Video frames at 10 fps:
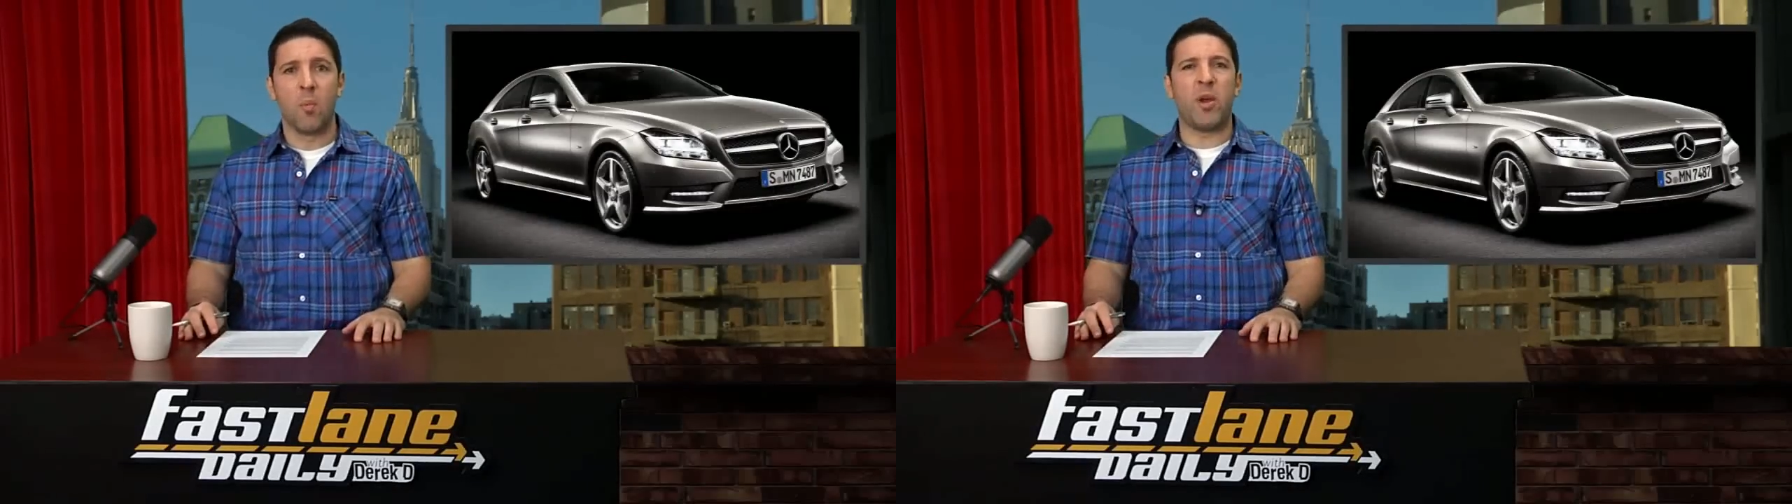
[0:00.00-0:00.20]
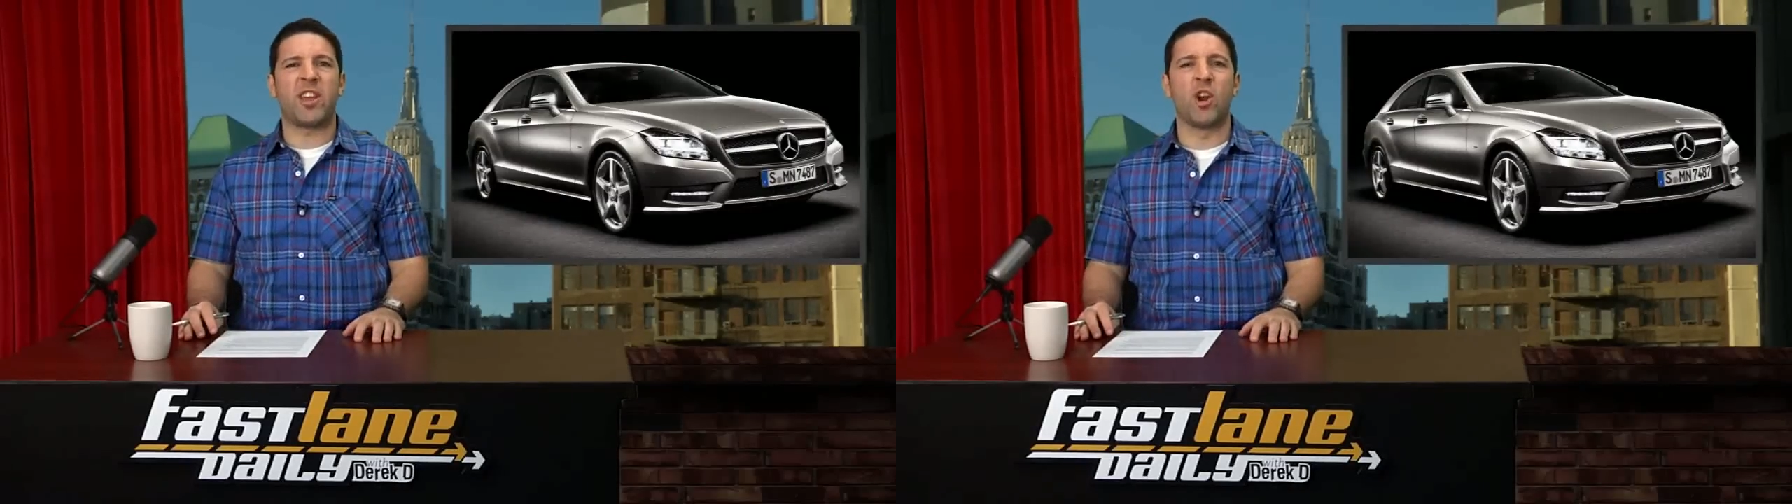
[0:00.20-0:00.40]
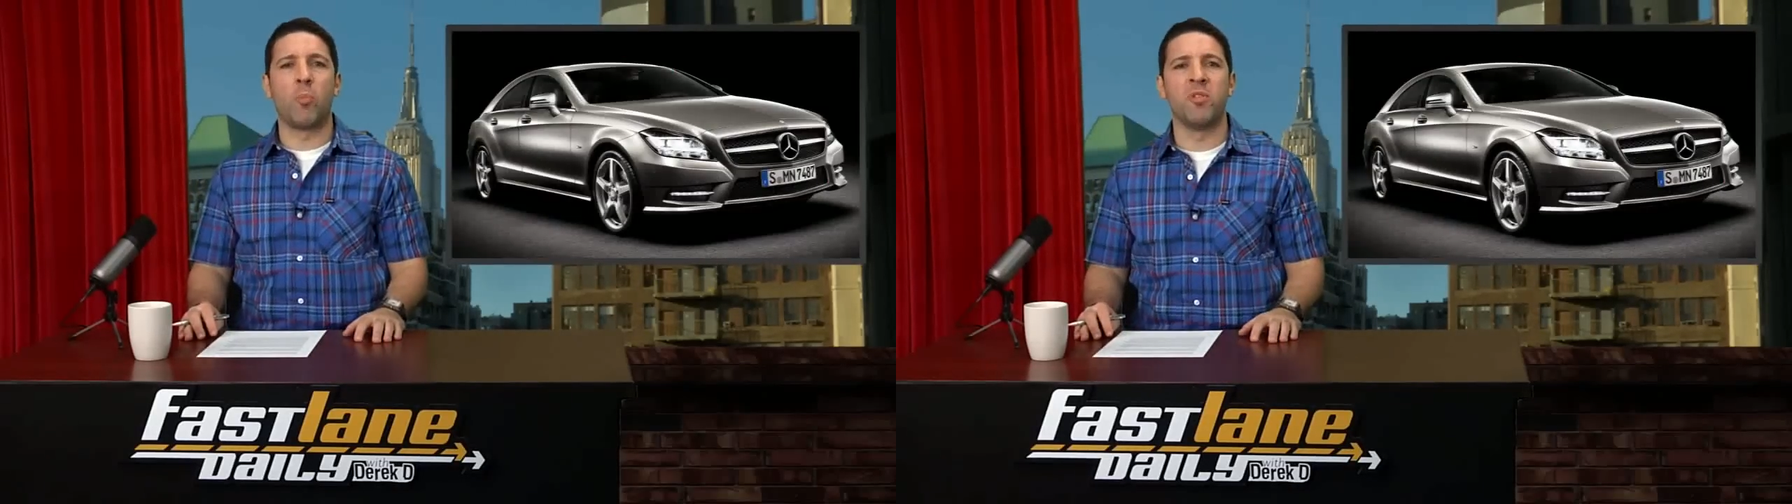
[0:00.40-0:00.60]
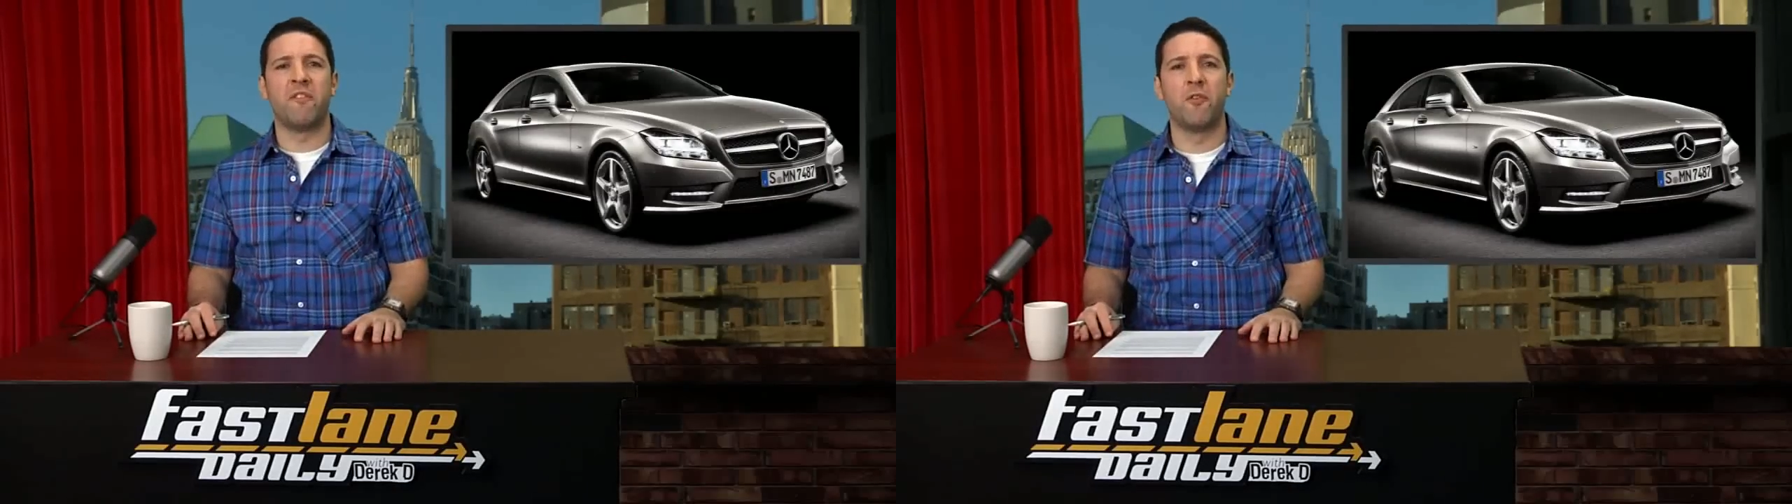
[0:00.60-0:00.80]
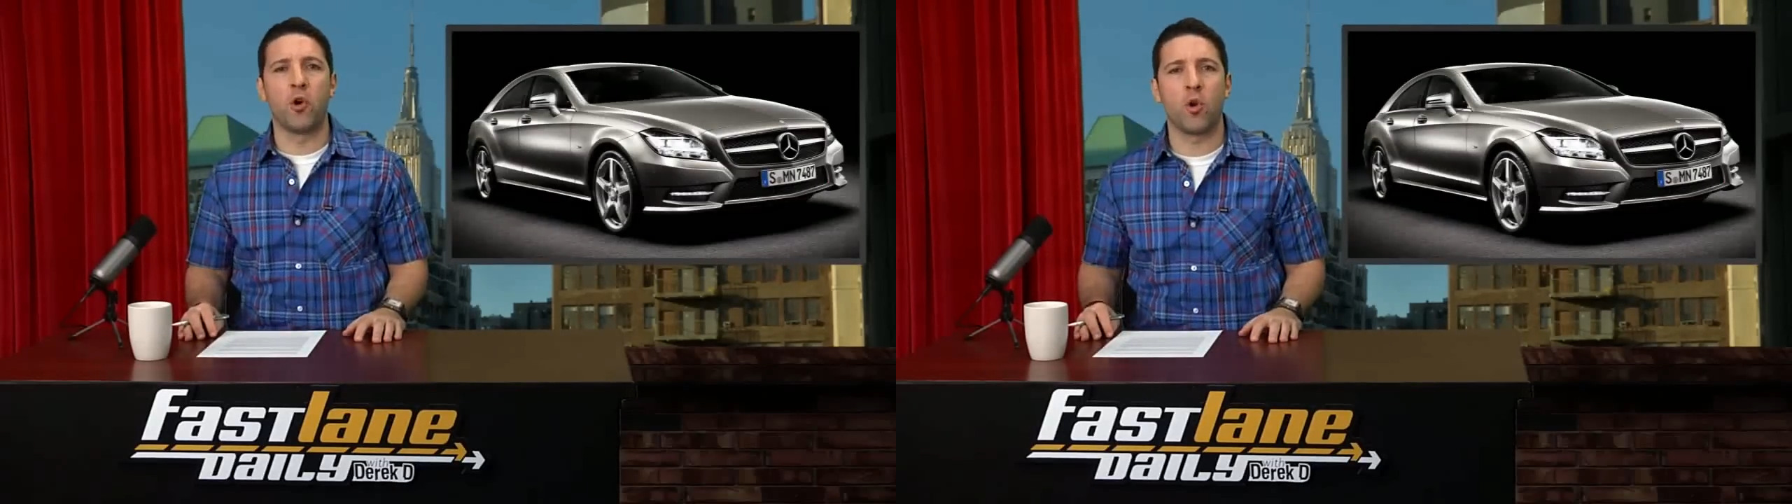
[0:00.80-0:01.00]
breaking open the
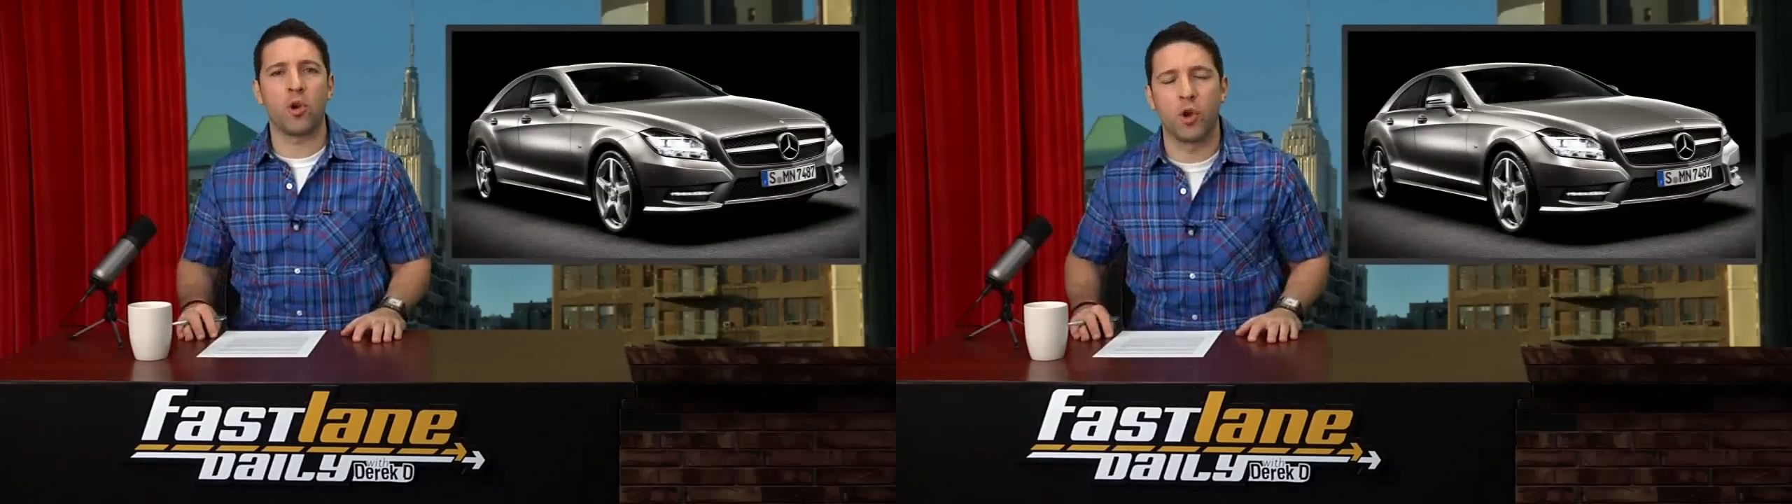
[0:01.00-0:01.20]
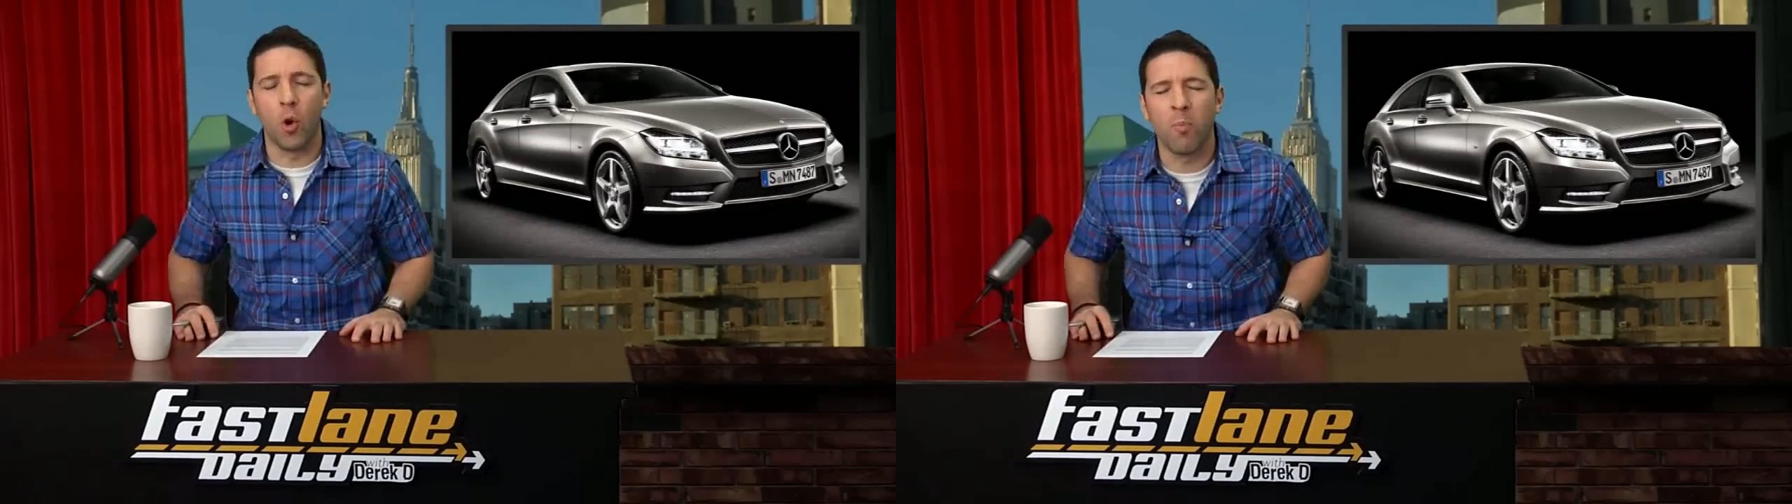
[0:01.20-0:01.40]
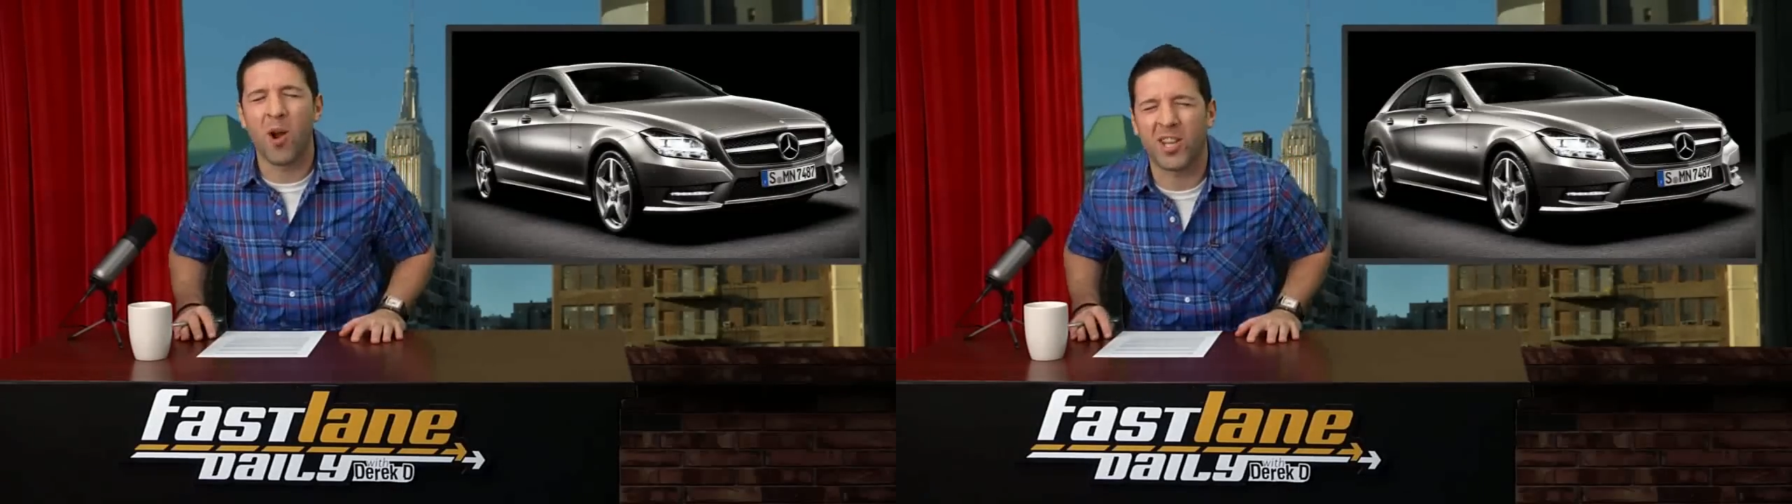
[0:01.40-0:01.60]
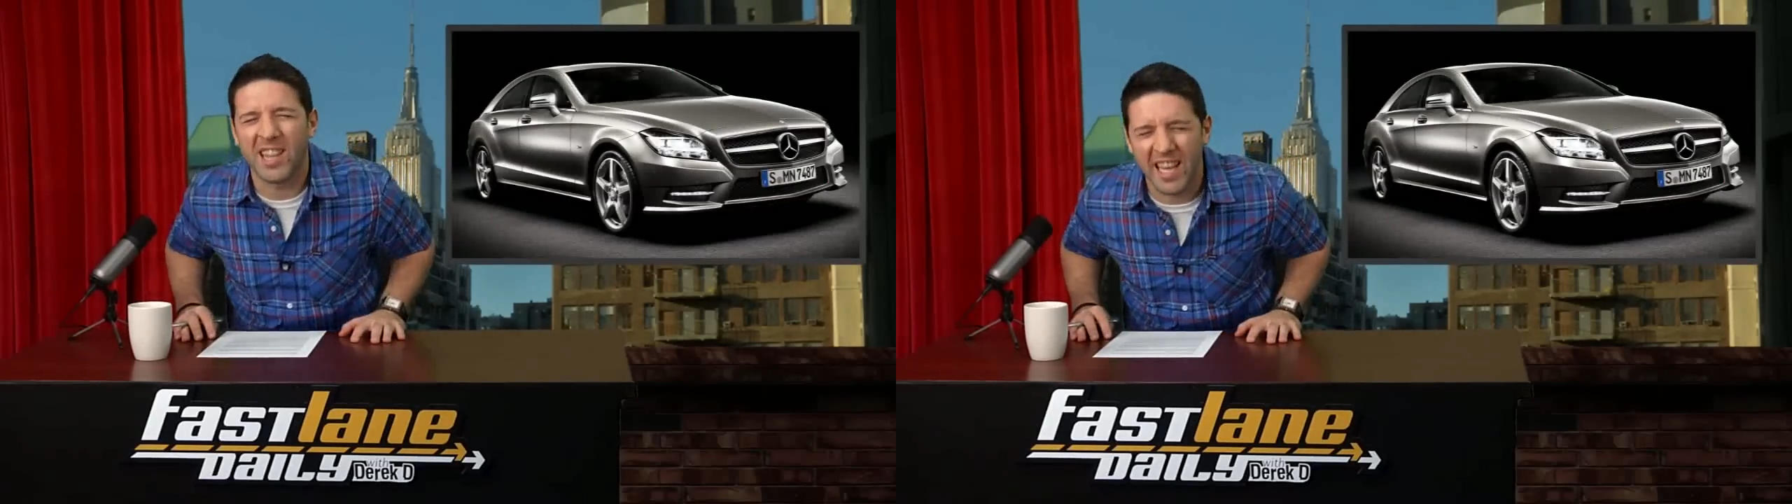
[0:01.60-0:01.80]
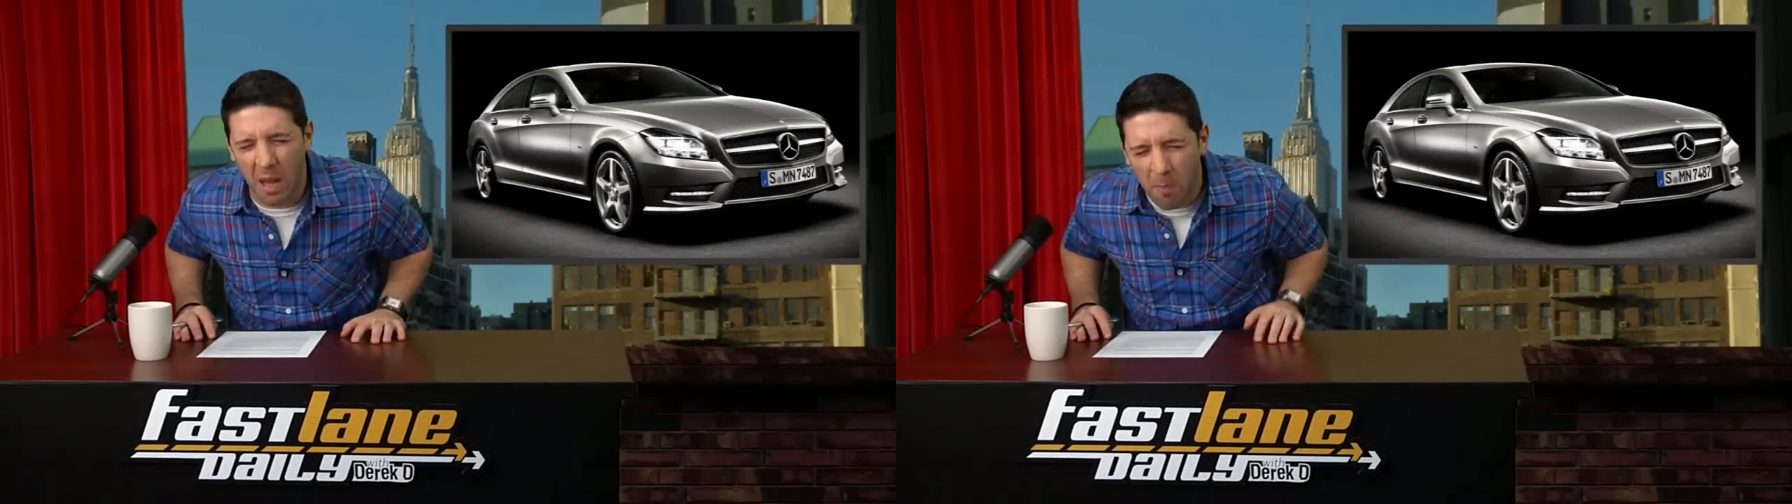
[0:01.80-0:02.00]
four-door coupe
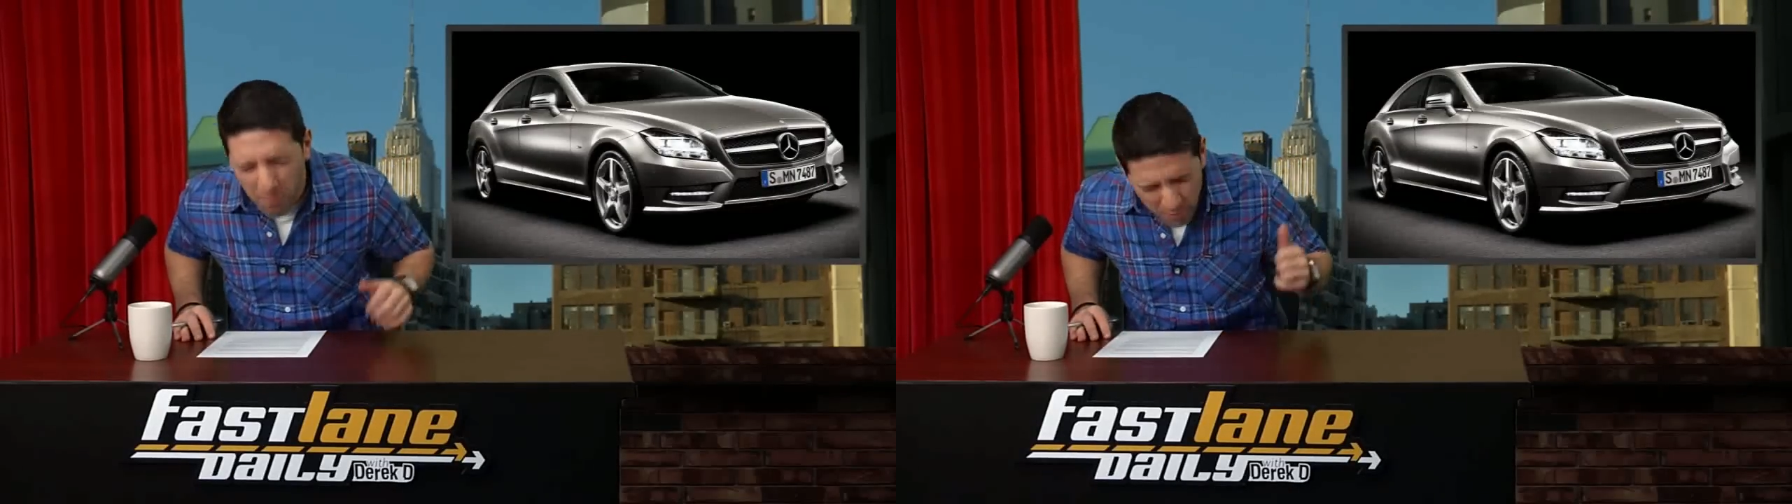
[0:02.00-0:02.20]
market like a